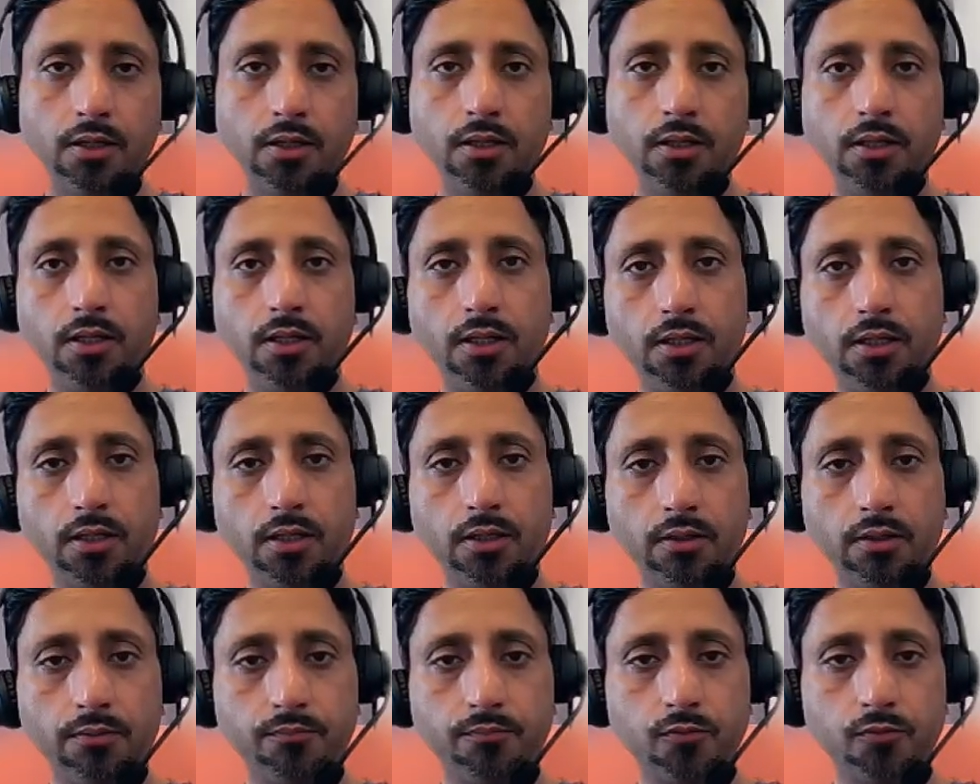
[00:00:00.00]

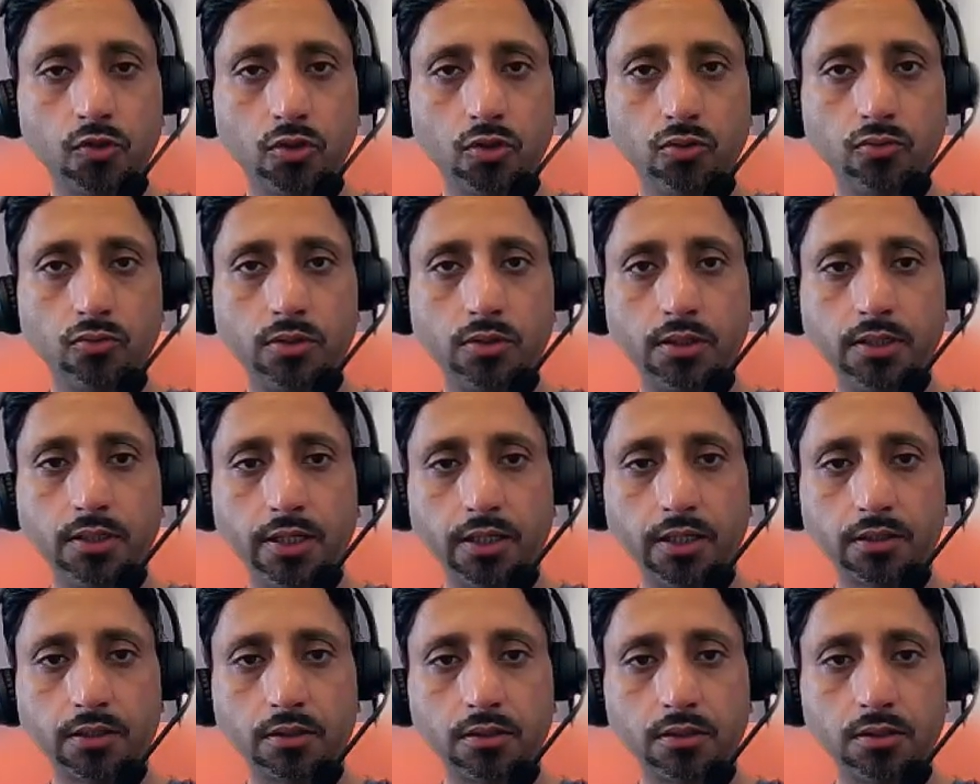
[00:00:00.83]
You
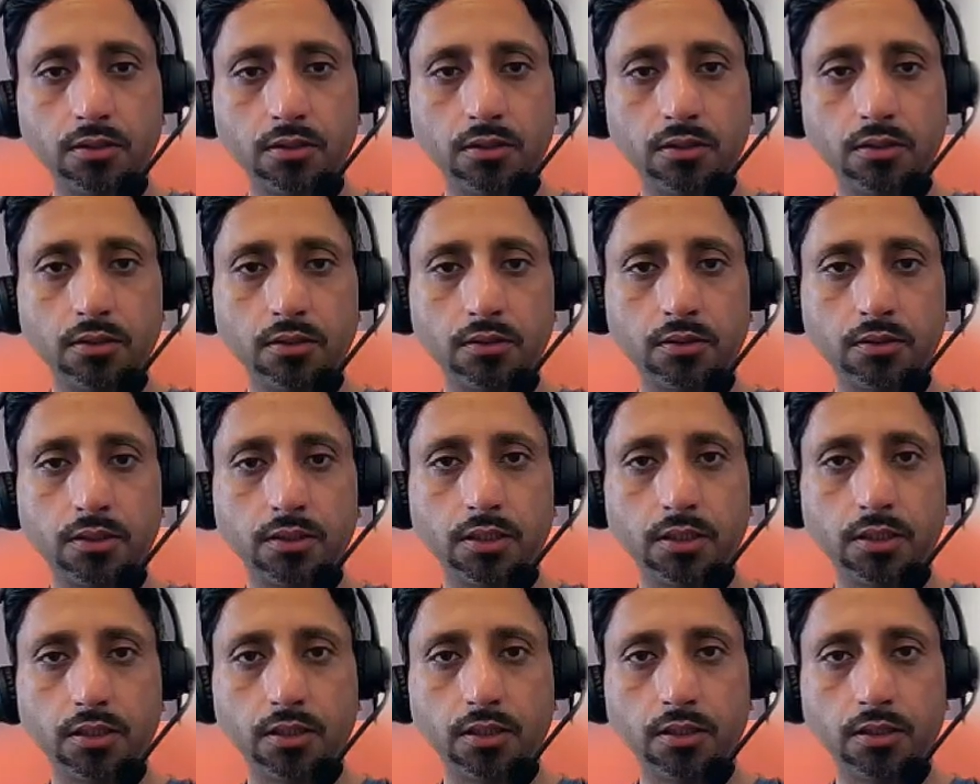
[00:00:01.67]
deduct
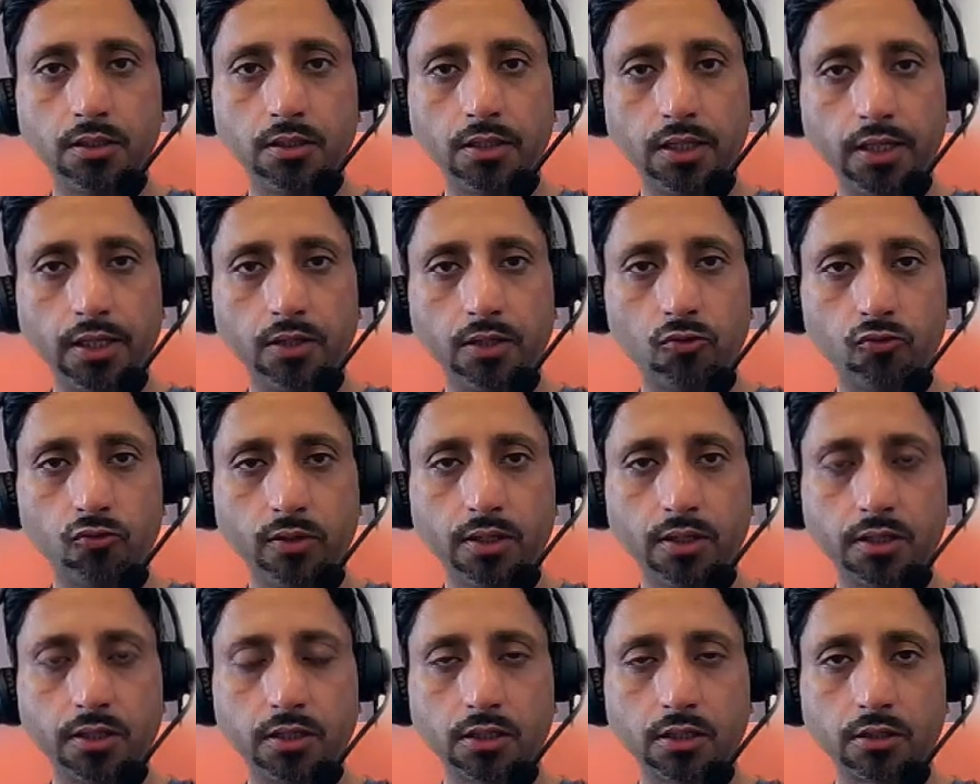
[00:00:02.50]
the
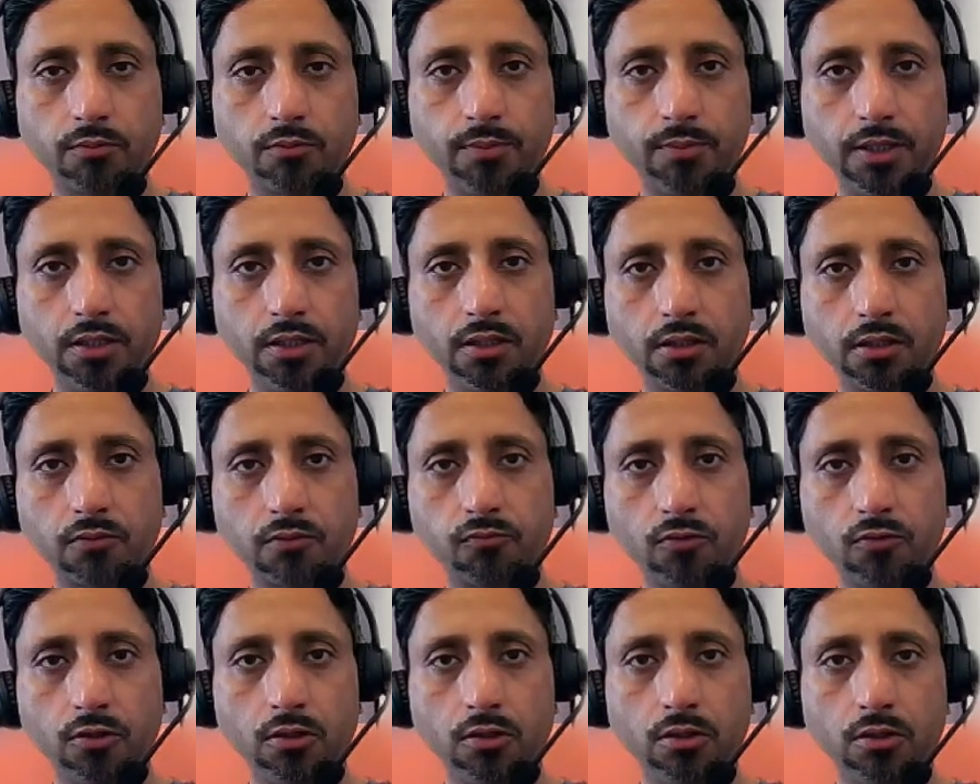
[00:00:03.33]
interest expense
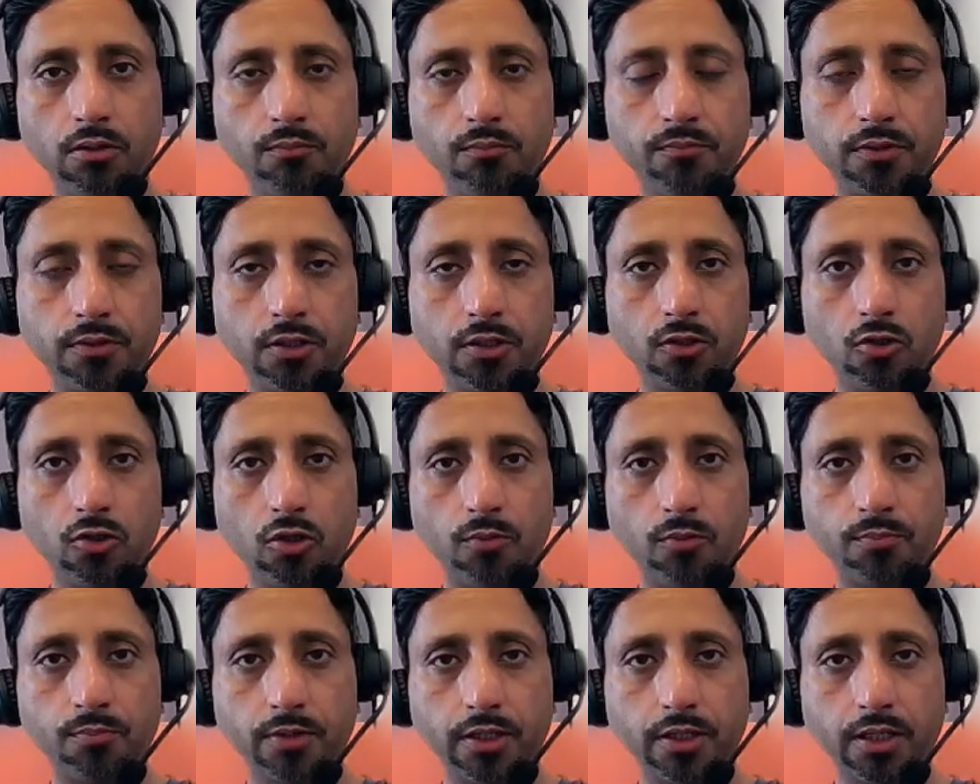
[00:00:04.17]
from the
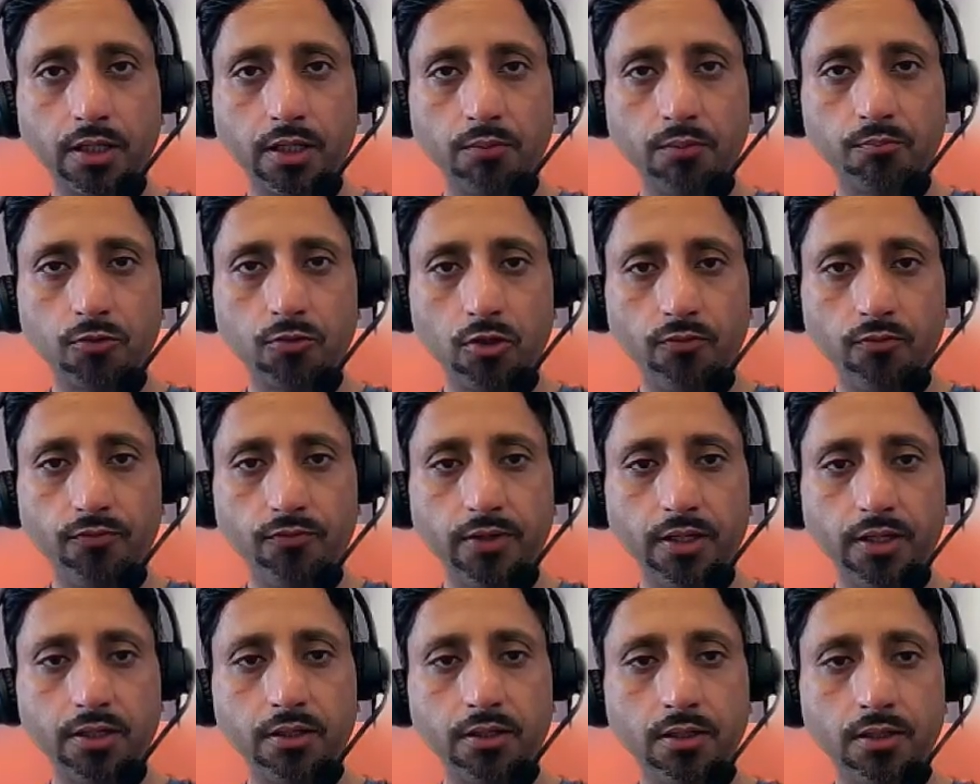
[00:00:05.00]
operating
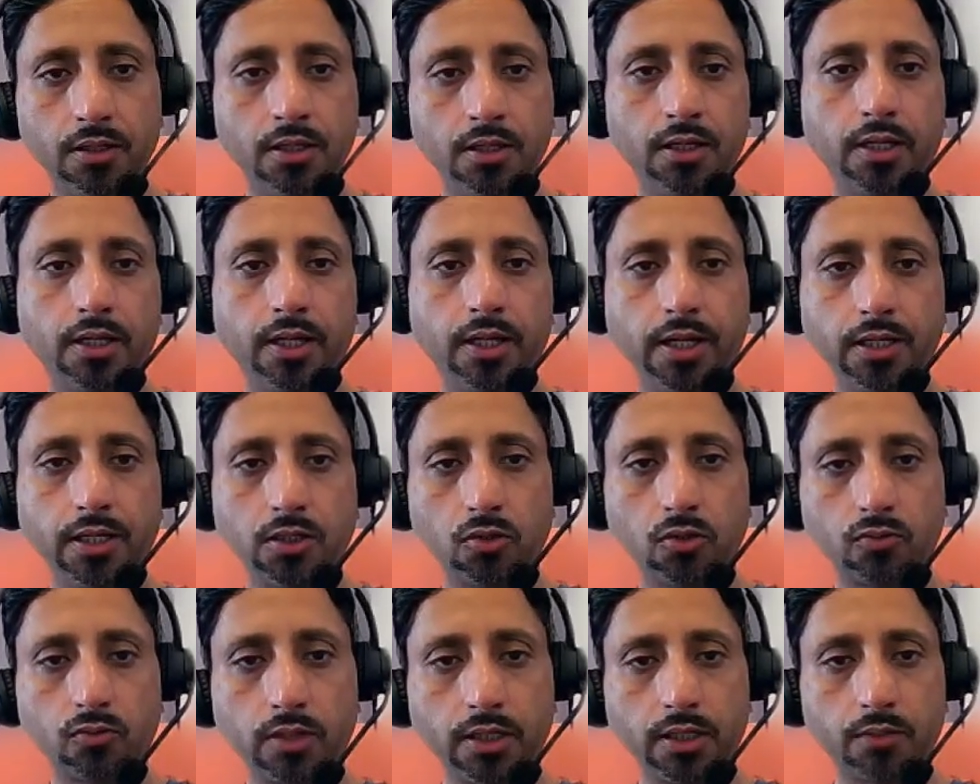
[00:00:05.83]
profit and you
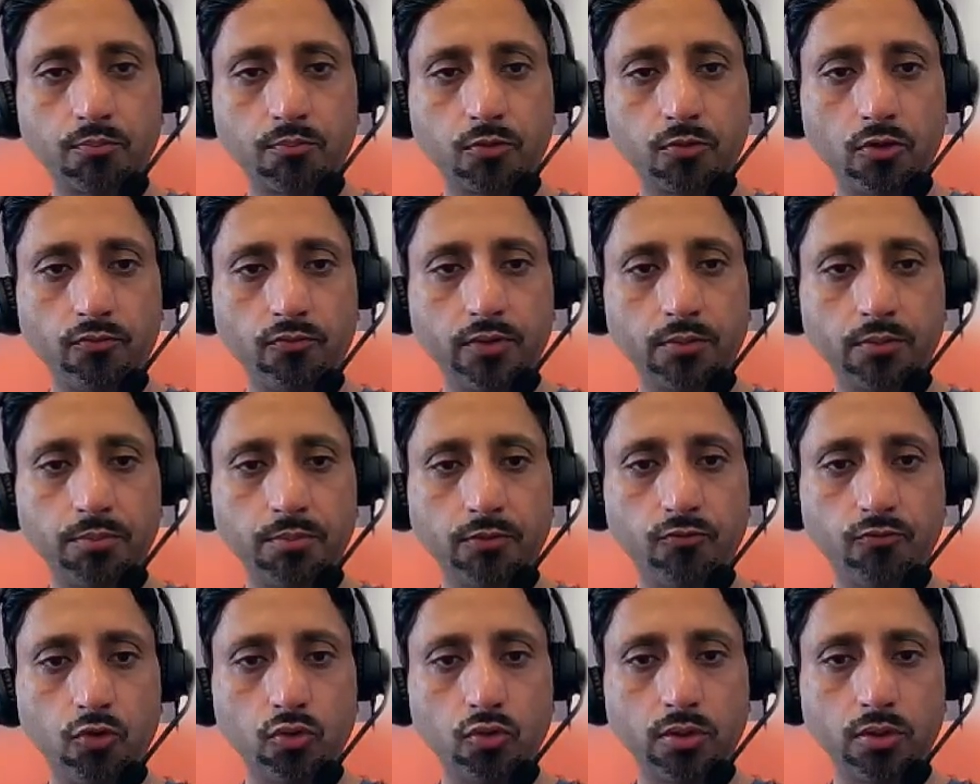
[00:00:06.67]
get profit
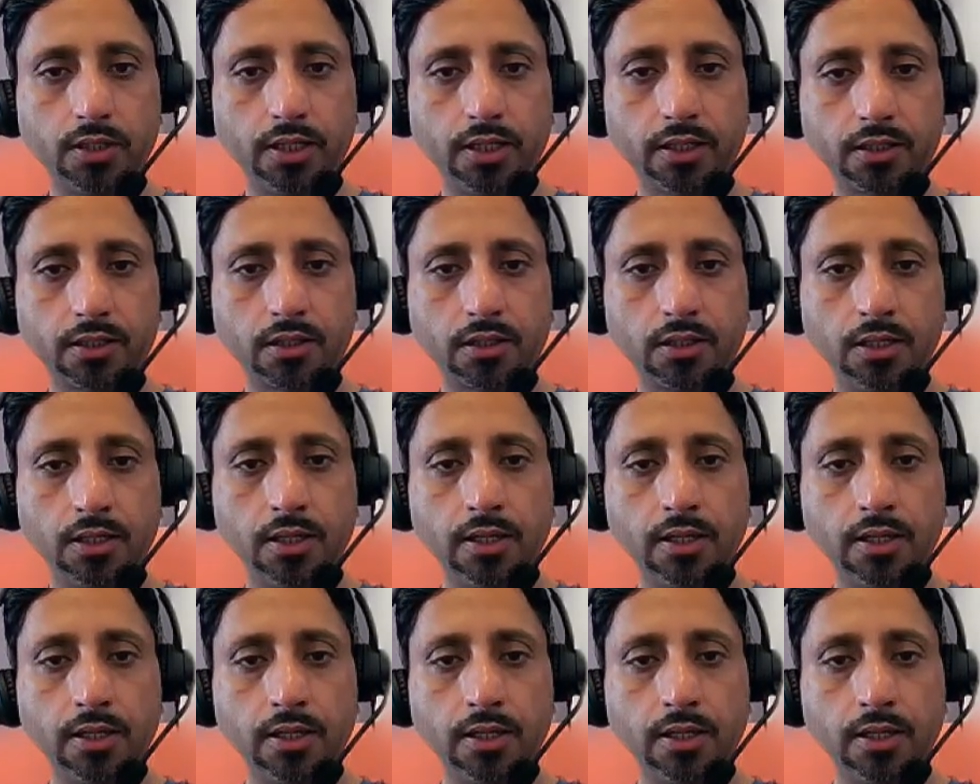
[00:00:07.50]
before tax.